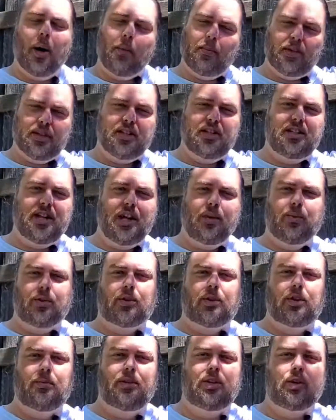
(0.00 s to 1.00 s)
But today we're
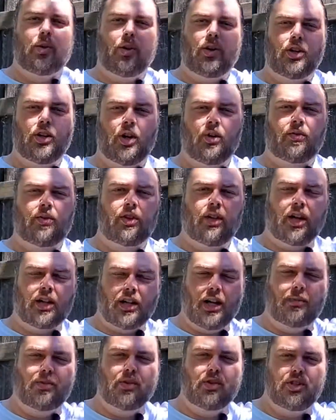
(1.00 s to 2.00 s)
going to be going over a
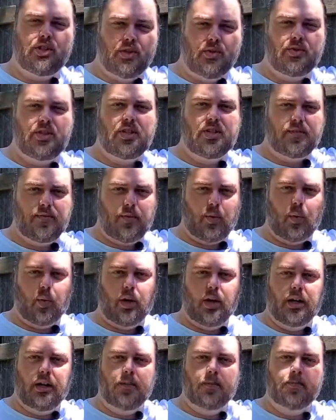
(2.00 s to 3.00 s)
couple uses for
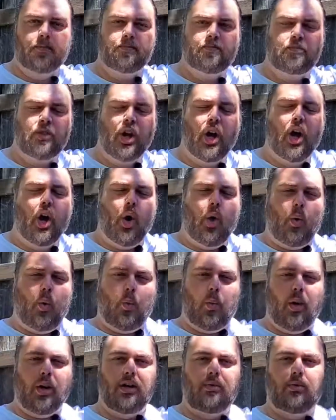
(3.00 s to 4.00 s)
it.
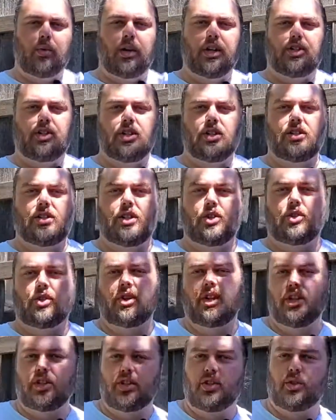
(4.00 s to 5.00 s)
One of which is the
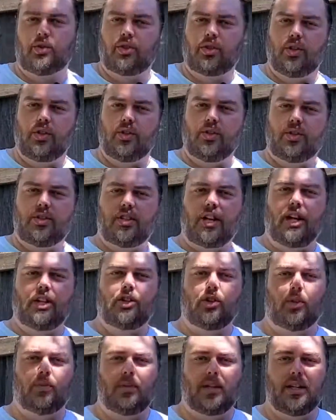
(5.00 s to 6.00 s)
traditional use that
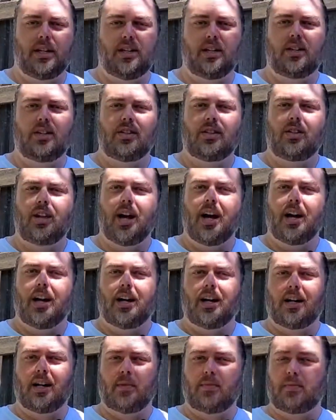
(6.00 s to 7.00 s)
you'll be
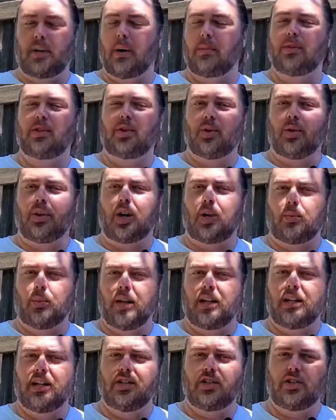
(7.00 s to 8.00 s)
probably doing
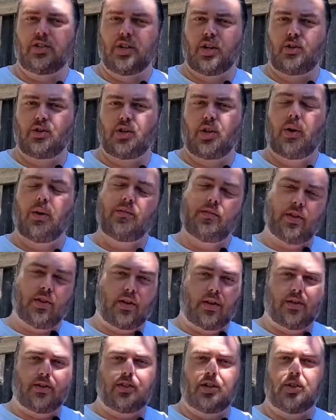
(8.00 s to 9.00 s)
already in your dojo if your
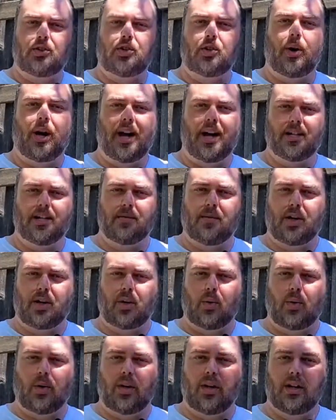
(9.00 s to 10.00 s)
dojo has a
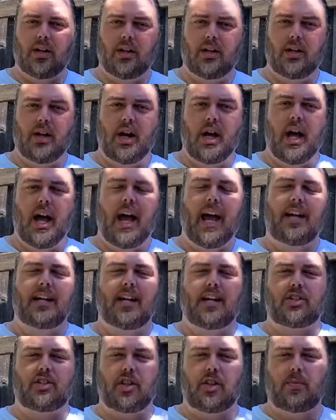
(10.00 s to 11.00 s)
Makiwara, and
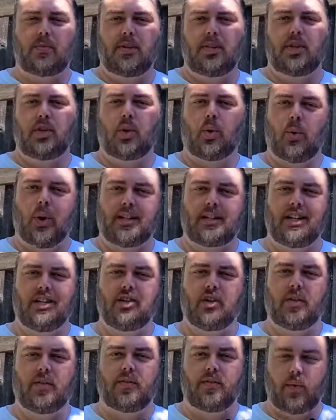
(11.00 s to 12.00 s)
that's going to be correcting
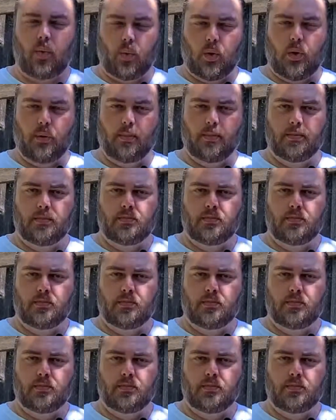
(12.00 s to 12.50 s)
your form.